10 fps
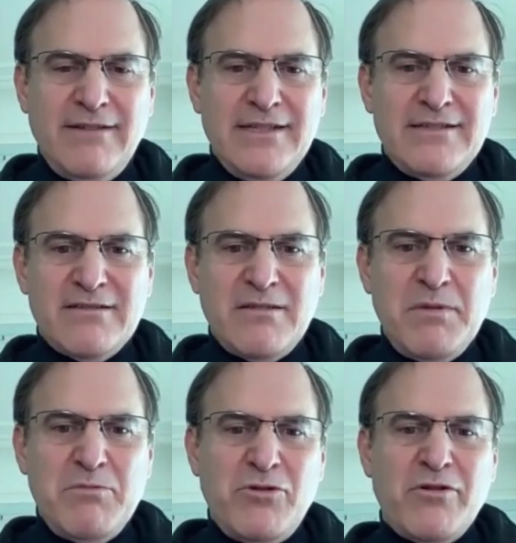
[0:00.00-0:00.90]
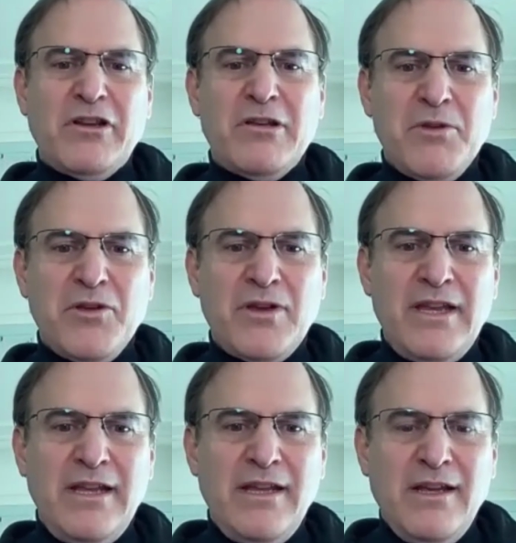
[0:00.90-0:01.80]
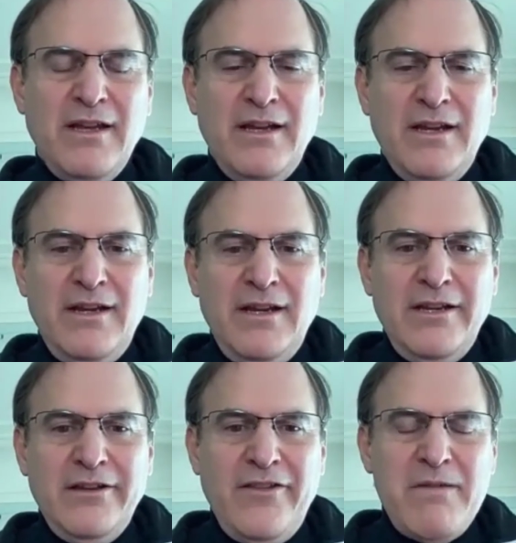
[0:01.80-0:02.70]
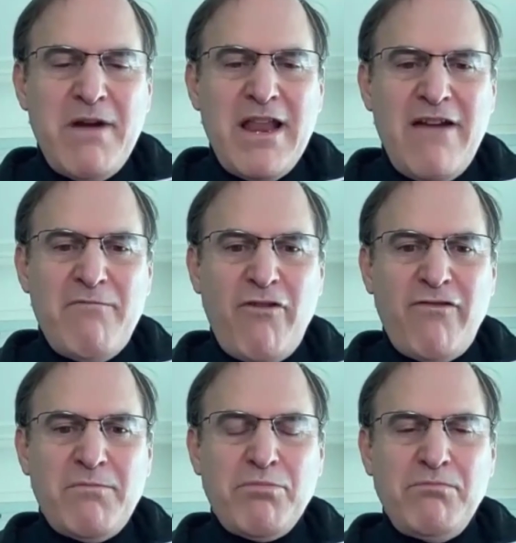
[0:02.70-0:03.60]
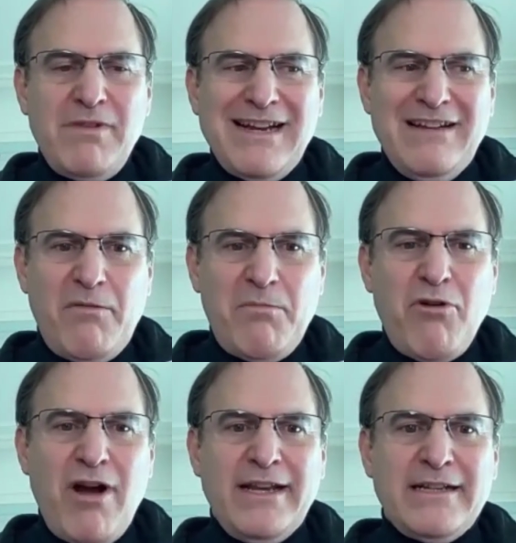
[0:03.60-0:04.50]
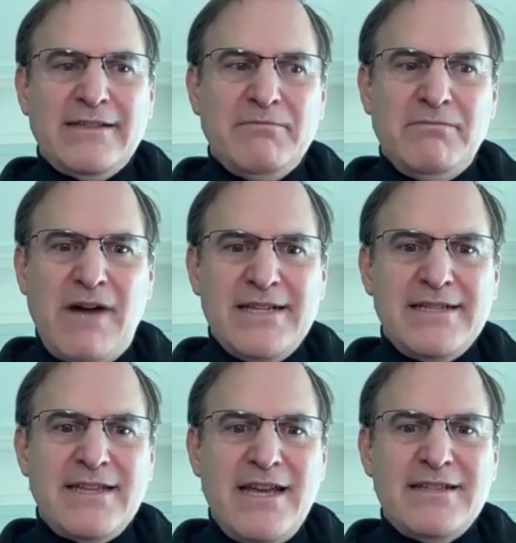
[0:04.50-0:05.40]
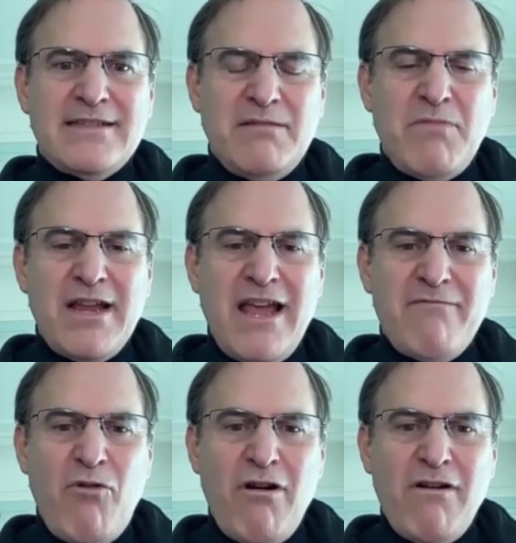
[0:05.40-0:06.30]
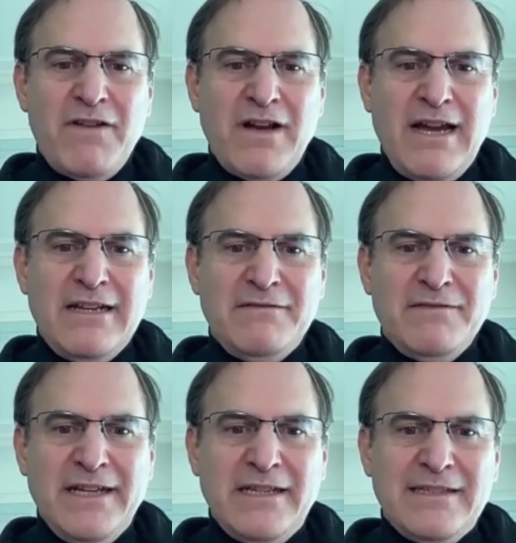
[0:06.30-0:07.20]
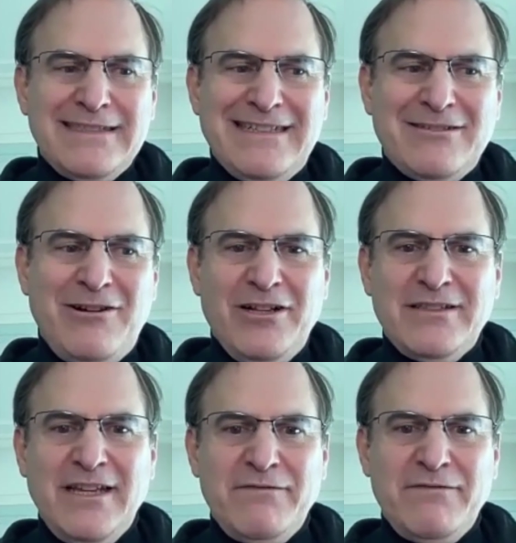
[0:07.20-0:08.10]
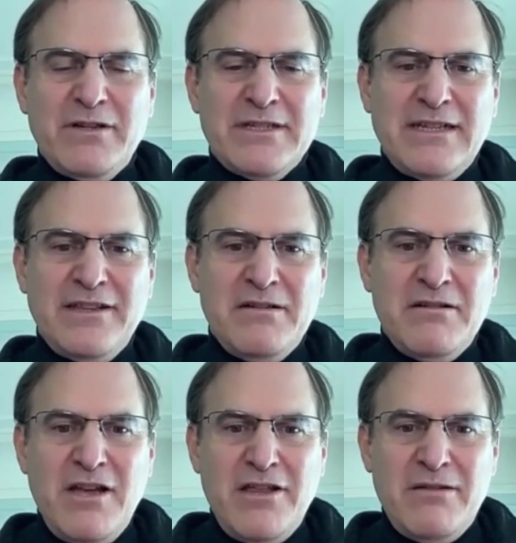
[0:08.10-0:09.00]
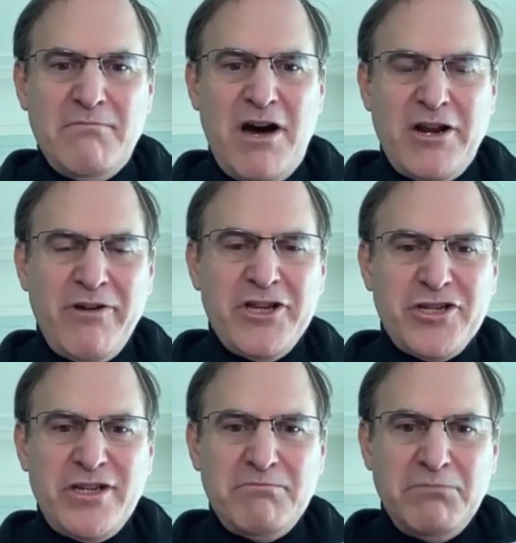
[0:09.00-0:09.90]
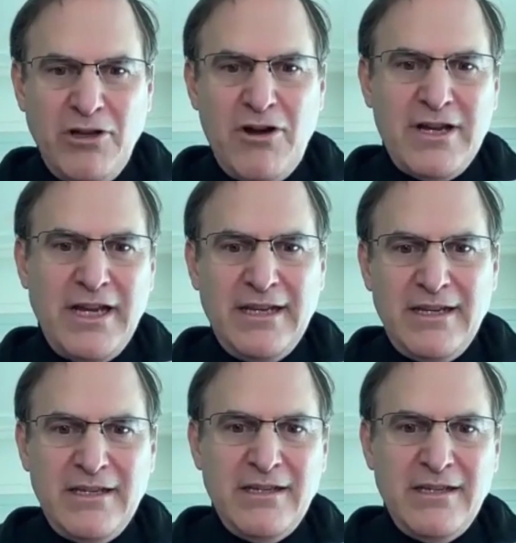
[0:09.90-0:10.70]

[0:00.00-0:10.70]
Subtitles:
right? So some people who are in community, they might have more of a kind of a product mindset. Some might have more of a kind of like, I'll call it like focused on the moderation and belonging